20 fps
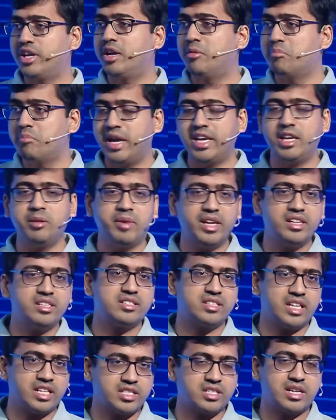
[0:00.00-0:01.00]
and we need many,
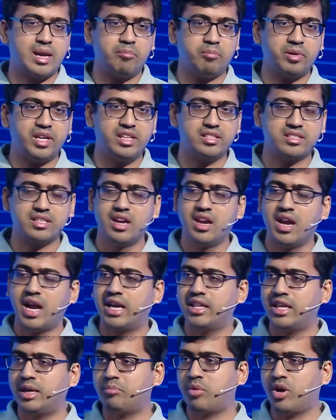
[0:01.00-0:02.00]
many such companies
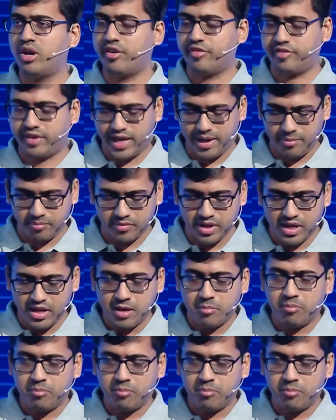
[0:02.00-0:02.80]
at that point of time.